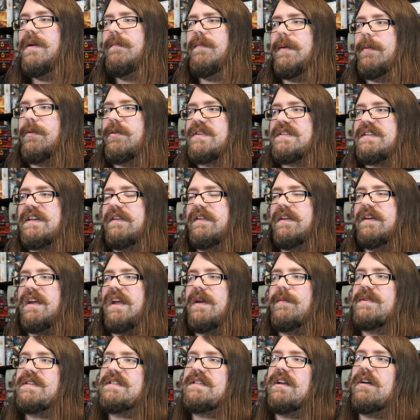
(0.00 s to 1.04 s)
People are saying the
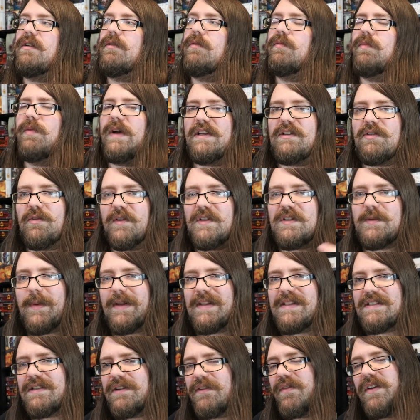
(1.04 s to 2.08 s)
game is now way too
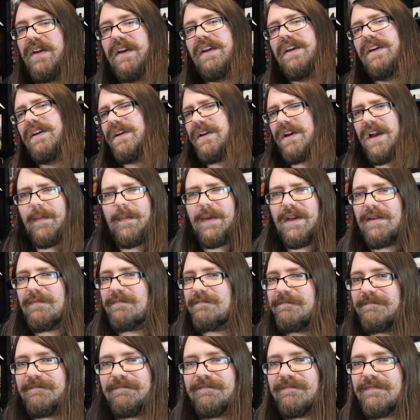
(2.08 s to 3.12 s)
expensive. I
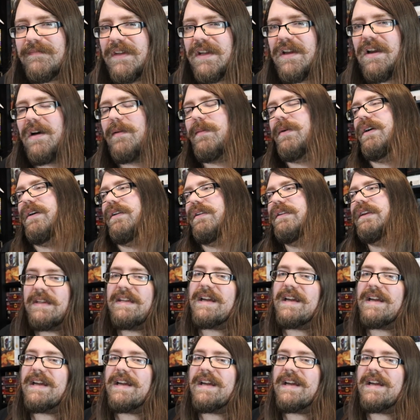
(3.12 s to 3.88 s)
mean, come on.